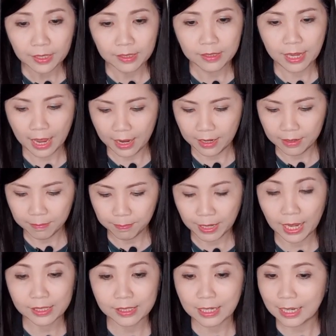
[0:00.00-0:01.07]
10
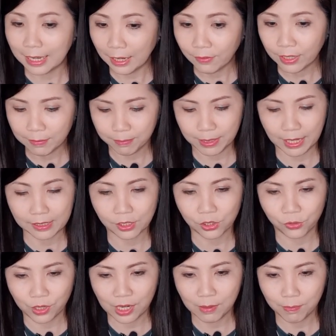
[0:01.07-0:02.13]
plus 11 plus
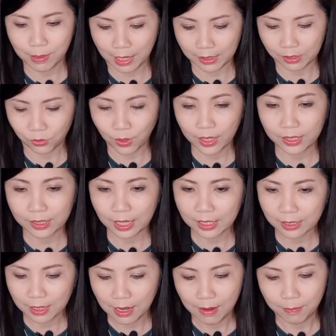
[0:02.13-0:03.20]
3 plus
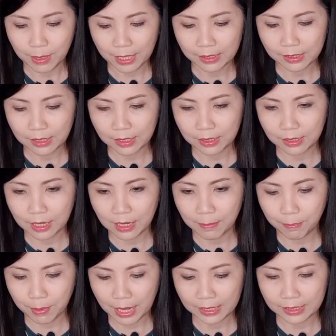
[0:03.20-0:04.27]
26 plus 13
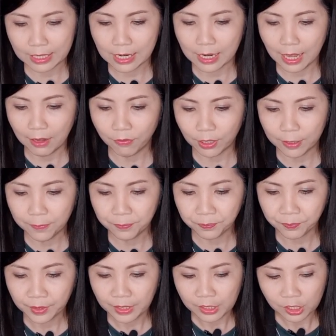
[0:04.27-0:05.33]
plus 11.
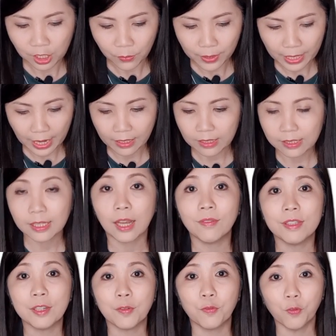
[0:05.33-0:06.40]
So we get
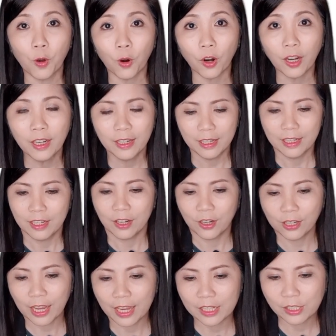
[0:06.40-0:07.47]
74.
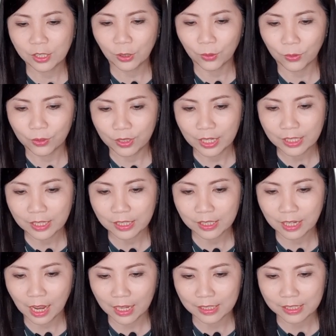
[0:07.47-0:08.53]
Okay, so this is
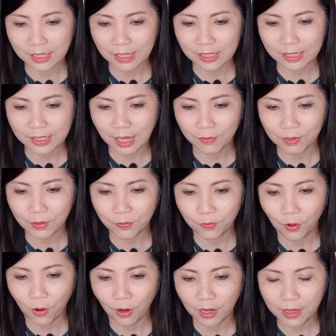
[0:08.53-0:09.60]
the answer,
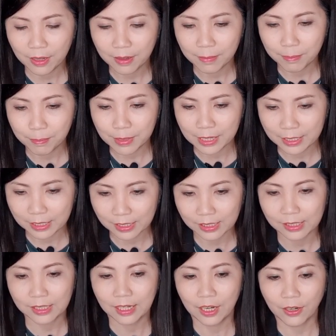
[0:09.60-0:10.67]
74
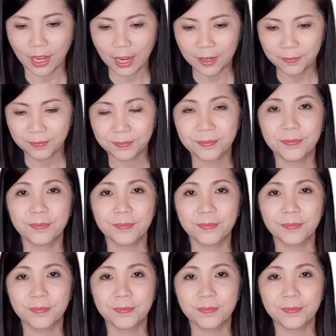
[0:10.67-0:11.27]
meters. Okay?